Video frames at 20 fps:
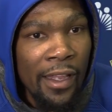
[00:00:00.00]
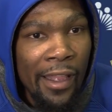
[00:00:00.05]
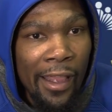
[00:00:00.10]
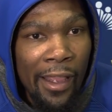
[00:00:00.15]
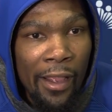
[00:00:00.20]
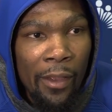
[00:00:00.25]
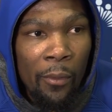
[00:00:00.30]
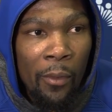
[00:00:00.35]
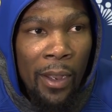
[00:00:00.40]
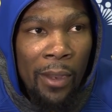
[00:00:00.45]

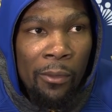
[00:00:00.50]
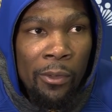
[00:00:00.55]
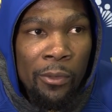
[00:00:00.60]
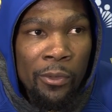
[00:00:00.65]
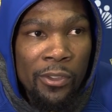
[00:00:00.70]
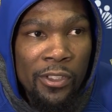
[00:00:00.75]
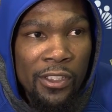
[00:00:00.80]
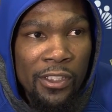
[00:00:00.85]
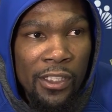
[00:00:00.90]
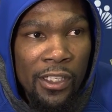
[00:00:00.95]
And while we
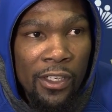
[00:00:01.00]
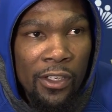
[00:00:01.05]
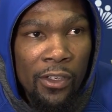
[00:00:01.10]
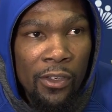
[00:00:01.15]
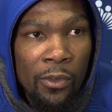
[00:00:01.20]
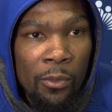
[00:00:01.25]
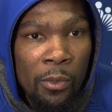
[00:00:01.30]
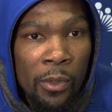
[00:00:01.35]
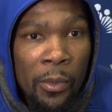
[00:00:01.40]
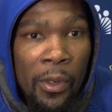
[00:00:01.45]

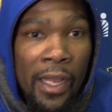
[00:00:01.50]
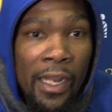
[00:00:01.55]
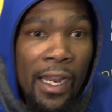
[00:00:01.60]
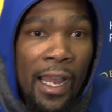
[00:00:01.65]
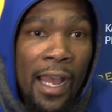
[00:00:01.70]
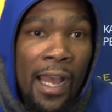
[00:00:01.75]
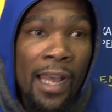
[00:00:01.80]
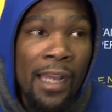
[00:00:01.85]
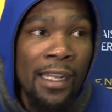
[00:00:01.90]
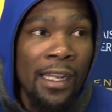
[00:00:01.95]
were at a
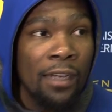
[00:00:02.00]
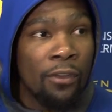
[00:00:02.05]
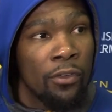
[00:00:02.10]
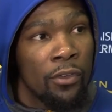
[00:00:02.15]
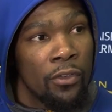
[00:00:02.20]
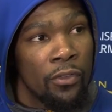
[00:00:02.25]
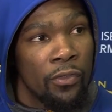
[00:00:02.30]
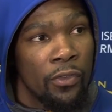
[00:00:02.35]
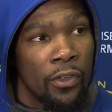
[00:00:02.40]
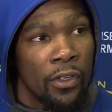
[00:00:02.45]
high
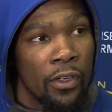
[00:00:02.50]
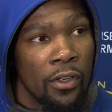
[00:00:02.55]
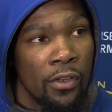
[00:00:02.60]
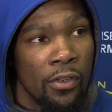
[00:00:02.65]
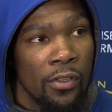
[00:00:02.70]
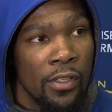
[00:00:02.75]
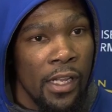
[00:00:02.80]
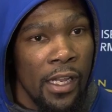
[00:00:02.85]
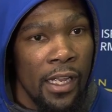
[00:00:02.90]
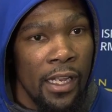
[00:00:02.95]
level for the
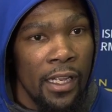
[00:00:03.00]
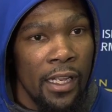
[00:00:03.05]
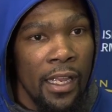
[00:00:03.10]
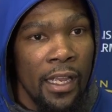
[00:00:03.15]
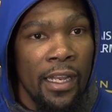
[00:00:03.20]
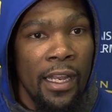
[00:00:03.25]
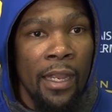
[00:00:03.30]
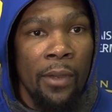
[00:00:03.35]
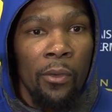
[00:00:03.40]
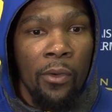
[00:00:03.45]
whole night,
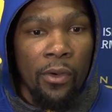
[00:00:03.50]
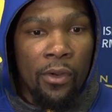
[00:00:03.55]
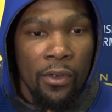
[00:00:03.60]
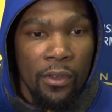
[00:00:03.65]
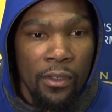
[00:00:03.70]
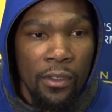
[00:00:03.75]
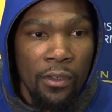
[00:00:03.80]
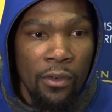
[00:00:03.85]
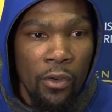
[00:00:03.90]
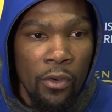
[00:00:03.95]
and they were
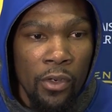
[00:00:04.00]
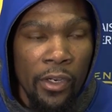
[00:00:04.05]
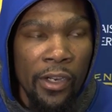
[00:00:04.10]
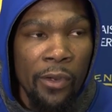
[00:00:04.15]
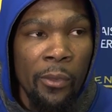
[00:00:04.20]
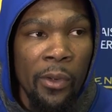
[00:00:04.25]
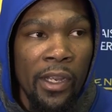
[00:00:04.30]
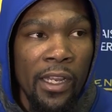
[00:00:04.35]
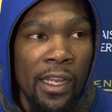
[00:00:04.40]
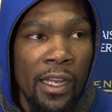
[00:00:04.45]
on their
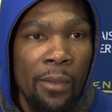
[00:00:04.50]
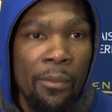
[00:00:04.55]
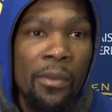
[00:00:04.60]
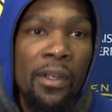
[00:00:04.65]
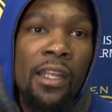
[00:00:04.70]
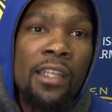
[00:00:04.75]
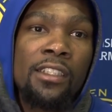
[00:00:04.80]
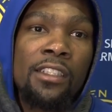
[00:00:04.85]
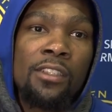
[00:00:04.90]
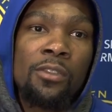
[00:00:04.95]
way up, and
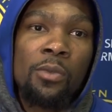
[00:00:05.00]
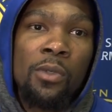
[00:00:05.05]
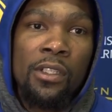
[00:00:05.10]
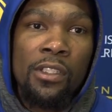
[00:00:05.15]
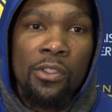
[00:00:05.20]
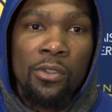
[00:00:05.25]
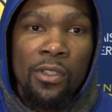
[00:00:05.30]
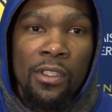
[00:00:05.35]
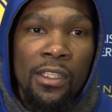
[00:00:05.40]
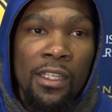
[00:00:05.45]
they just went
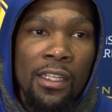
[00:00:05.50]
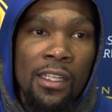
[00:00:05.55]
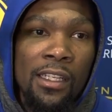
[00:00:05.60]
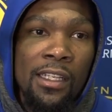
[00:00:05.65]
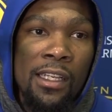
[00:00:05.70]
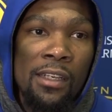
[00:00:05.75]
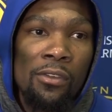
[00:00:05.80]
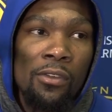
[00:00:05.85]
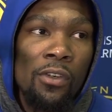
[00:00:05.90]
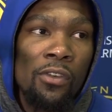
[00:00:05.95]
to another
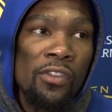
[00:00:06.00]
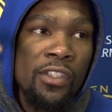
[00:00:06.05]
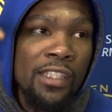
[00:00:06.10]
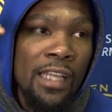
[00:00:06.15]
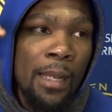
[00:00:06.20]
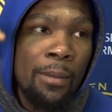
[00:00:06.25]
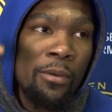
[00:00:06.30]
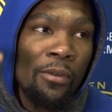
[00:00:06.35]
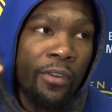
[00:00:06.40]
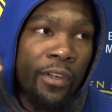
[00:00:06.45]
level over
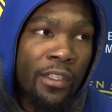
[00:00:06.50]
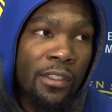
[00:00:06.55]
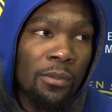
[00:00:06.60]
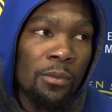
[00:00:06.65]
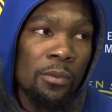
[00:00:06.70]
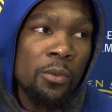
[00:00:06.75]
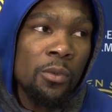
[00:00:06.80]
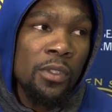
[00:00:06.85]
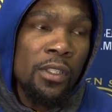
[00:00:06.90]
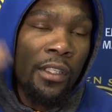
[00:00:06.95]
top of us,
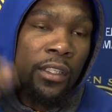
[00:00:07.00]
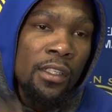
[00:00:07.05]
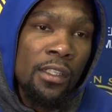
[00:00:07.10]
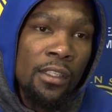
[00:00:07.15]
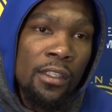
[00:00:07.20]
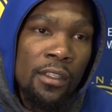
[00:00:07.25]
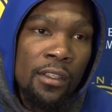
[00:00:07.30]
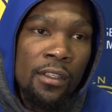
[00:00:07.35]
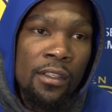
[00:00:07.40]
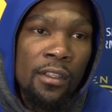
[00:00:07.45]
and
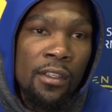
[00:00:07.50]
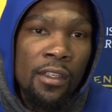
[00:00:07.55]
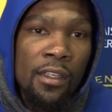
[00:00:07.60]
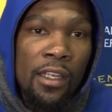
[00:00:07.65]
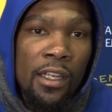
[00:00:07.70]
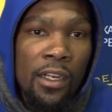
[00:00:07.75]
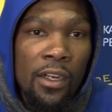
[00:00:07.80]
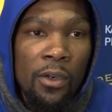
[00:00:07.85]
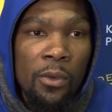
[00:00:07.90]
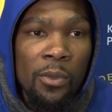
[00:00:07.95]

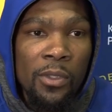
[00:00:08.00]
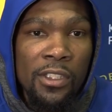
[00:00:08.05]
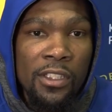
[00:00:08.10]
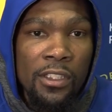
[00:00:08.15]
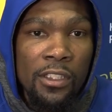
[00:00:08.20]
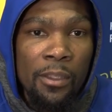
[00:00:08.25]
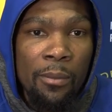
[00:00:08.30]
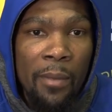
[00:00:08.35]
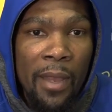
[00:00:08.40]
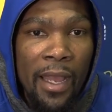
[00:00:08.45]
we
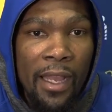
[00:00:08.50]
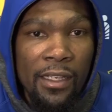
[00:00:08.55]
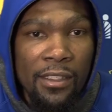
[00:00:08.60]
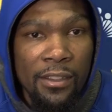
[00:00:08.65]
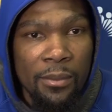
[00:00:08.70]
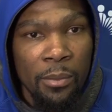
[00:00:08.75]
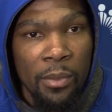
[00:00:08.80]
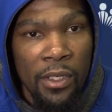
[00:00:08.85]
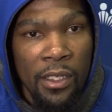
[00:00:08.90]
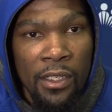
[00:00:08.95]
should have matched.
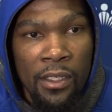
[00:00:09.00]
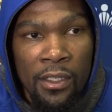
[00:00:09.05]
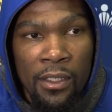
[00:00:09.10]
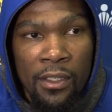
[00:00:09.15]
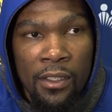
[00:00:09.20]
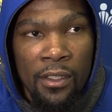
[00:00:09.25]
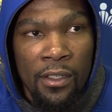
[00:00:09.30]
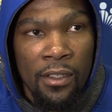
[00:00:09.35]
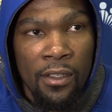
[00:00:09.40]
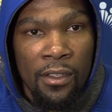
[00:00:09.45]
But
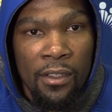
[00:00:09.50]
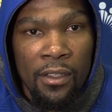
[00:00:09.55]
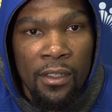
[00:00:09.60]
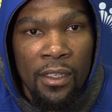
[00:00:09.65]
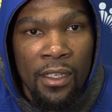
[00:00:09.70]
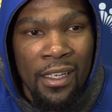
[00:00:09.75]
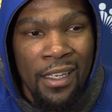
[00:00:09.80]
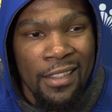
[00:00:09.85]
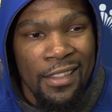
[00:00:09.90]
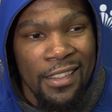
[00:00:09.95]

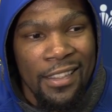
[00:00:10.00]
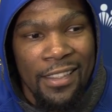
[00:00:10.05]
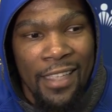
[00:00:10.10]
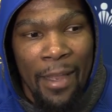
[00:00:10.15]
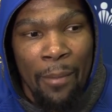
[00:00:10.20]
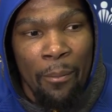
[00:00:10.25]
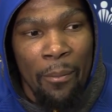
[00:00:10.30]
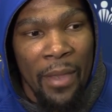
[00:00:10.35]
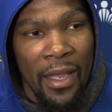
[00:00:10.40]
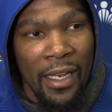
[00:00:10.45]
just
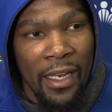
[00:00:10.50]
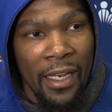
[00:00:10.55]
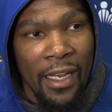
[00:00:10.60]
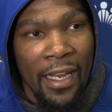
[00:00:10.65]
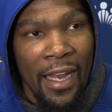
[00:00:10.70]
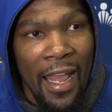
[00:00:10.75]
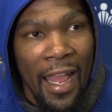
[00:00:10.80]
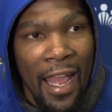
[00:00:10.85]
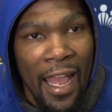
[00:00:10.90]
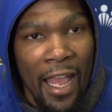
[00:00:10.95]
that minute and
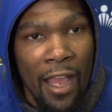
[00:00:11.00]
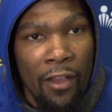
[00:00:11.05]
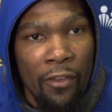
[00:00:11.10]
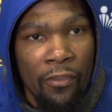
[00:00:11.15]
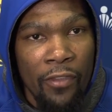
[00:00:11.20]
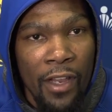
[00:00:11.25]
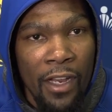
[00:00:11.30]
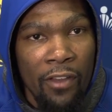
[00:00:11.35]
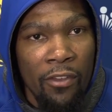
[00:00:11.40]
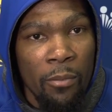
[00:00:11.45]
a half,
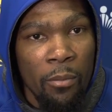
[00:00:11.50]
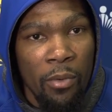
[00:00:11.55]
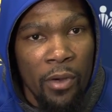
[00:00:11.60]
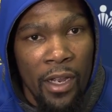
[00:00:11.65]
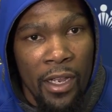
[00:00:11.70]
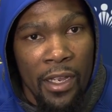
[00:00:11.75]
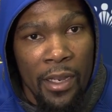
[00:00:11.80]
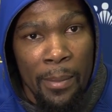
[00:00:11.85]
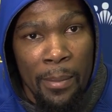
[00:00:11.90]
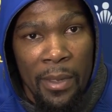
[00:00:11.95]
not even
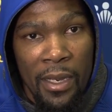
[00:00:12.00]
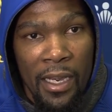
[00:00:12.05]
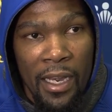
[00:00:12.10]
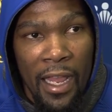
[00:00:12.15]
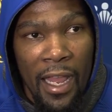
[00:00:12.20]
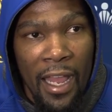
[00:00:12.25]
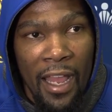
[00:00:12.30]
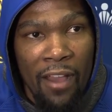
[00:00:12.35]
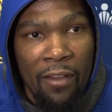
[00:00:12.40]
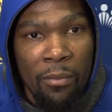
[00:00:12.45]
probably a minute and a
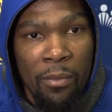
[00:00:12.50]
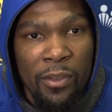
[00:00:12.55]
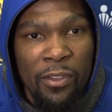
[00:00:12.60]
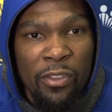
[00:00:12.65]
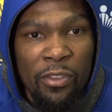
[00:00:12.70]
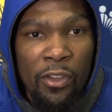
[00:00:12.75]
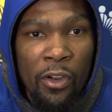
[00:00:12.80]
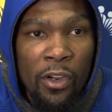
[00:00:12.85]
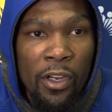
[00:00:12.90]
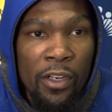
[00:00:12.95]
half, but
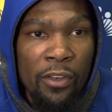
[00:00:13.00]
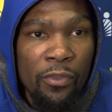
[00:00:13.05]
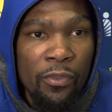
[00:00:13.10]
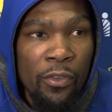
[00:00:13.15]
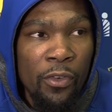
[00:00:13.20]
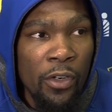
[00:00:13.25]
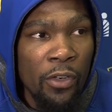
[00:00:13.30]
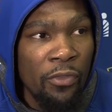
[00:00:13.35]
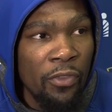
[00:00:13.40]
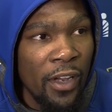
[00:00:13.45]
30,
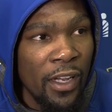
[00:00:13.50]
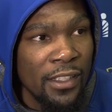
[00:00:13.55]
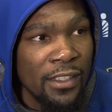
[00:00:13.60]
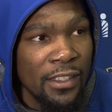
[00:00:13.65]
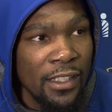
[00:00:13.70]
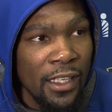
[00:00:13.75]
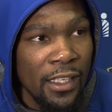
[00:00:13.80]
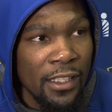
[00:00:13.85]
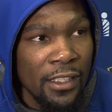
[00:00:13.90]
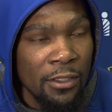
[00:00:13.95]
45
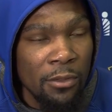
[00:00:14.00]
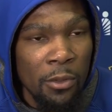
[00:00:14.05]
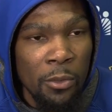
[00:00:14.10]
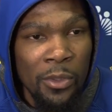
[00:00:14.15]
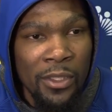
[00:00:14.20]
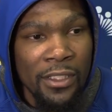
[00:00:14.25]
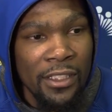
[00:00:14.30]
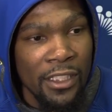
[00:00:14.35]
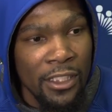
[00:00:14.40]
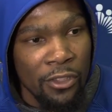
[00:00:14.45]
seconds where
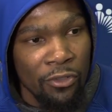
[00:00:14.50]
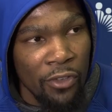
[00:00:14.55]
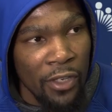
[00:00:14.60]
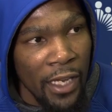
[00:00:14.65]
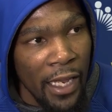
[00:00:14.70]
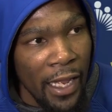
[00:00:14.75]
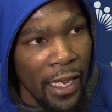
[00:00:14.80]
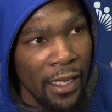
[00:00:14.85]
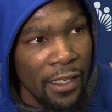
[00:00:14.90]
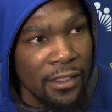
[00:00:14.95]
we just
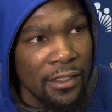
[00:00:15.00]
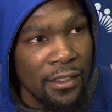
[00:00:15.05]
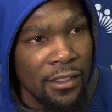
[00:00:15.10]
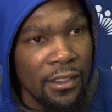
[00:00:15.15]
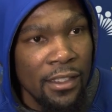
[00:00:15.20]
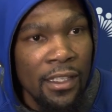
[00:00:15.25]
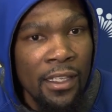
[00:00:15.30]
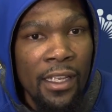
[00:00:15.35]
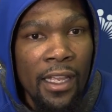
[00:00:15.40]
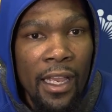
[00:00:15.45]
relaxed,
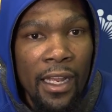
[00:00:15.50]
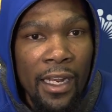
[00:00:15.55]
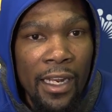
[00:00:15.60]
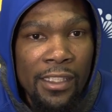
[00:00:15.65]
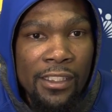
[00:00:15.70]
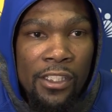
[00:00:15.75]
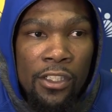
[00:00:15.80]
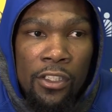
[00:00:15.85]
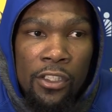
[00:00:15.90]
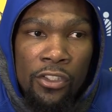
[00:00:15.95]
and they
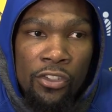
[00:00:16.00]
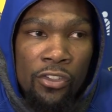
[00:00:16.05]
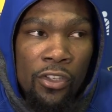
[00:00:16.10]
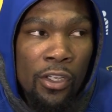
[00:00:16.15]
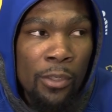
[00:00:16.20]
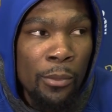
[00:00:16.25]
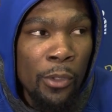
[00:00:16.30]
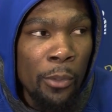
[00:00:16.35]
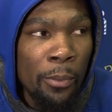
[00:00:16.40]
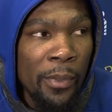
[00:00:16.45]
took control
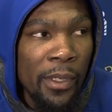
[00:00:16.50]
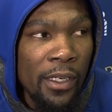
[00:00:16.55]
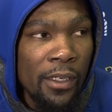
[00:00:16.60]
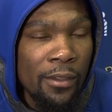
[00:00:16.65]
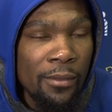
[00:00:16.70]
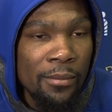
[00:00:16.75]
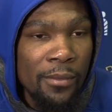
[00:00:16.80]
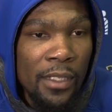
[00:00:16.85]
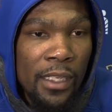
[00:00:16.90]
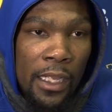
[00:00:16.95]
of the
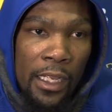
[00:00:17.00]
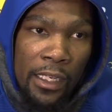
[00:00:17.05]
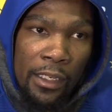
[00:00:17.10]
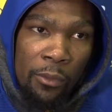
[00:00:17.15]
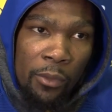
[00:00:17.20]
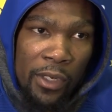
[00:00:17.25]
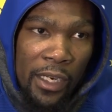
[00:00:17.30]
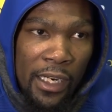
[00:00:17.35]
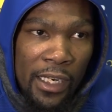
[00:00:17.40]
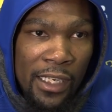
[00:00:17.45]
momentum. And
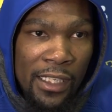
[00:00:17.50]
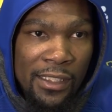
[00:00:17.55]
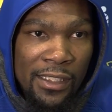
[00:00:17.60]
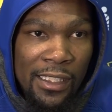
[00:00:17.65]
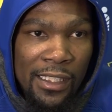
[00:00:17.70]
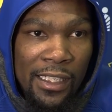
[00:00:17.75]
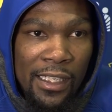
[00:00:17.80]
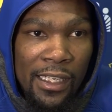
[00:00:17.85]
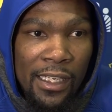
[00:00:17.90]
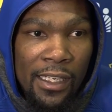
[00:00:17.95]
when they cut the
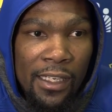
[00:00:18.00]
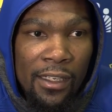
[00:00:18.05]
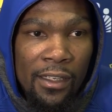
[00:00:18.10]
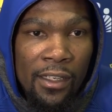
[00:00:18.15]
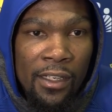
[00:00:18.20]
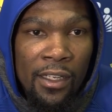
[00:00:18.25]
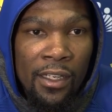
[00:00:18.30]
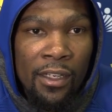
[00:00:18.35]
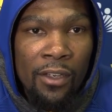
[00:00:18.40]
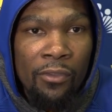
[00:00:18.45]
lead,
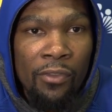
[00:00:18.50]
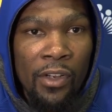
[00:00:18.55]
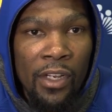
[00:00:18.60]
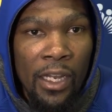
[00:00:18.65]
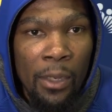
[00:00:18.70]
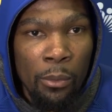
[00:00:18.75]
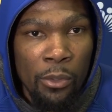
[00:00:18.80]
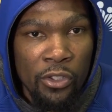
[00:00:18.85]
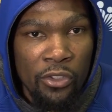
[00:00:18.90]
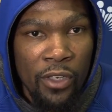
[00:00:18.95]
felt
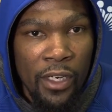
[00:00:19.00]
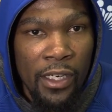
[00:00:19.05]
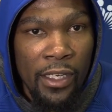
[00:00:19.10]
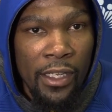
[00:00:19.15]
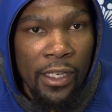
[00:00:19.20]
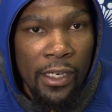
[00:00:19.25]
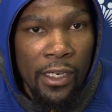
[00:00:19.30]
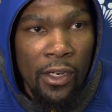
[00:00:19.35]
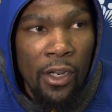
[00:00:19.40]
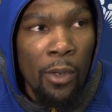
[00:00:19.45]
like we're trying to
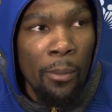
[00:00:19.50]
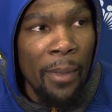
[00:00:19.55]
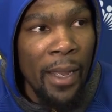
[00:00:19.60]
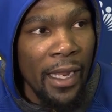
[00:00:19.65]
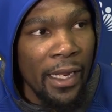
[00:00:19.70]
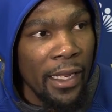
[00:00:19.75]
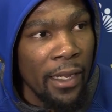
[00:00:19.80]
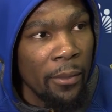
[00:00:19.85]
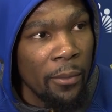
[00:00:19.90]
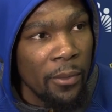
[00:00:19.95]
get it all
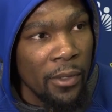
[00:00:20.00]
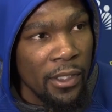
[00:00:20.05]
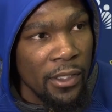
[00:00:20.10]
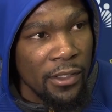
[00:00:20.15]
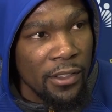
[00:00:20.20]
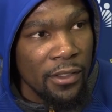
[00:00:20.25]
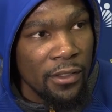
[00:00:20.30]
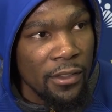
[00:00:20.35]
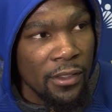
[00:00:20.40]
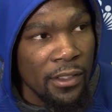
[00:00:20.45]
back at
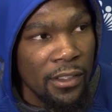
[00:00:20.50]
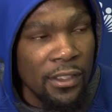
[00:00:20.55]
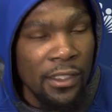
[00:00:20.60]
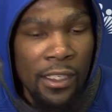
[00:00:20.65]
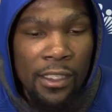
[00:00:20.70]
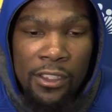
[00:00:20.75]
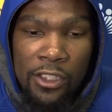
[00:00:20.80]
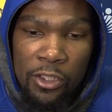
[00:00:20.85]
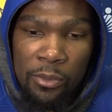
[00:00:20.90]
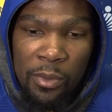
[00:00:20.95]
once
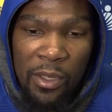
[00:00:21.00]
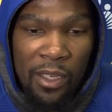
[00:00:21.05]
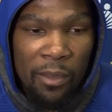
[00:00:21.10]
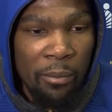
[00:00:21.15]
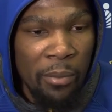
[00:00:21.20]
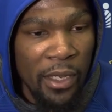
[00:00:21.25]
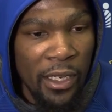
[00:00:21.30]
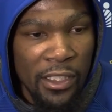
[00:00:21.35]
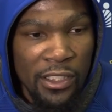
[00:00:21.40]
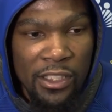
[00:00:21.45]
instead of just being
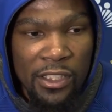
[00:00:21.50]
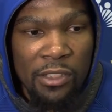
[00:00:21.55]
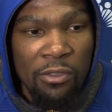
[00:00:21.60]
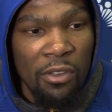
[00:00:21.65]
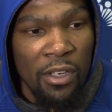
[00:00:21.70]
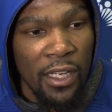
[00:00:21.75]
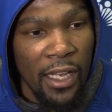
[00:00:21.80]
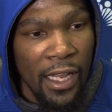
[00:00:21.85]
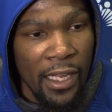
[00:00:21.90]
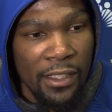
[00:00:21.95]
patient,
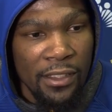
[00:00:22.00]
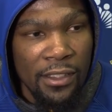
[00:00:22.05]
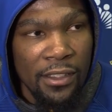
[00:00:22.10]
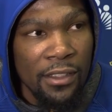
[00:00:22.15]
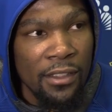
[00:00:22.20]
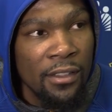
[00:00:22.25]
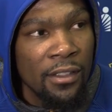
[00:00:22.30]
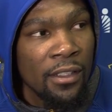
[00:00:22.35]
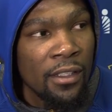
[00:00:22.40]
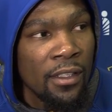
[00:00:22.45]

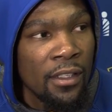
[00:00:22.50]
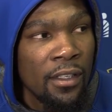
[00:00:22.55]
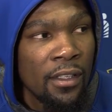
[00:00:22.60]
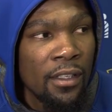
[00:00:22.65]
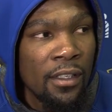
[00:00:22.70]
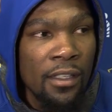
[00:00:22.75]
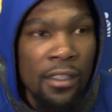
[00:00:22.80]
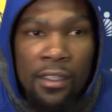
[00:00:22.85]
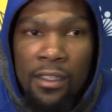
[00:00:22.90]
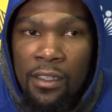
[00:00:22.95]
relaxing,
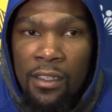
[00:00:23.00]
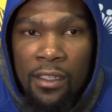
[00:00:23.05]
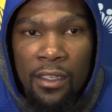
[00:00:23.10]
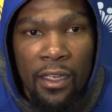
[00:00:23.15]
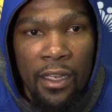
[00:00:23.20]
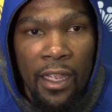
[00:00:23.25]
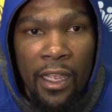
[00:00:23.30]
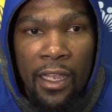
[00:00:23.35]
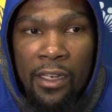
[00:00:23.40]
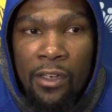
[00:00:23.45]

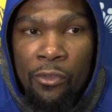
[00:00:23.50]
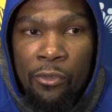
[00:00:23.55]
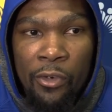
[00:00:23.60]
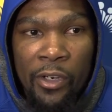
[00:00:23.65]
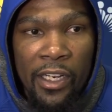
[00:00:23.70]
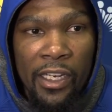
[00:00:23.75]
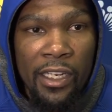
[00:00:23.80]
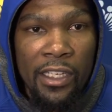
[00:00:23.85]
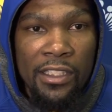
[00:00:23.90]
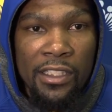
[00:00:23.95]
and hitting the
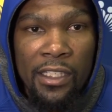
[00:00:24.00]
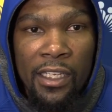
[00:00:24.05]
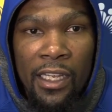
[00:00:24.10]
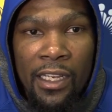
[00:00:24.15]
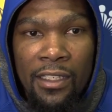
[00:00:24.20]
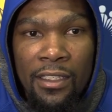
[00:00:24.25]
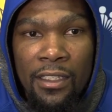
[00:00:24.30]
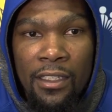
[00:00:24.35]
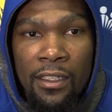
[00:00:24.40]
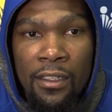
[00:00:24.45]
reads and
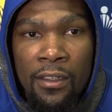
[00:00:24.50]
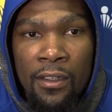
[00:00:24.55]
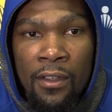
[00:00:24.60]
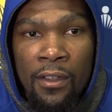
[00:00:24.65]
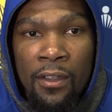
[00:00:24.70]
hitting the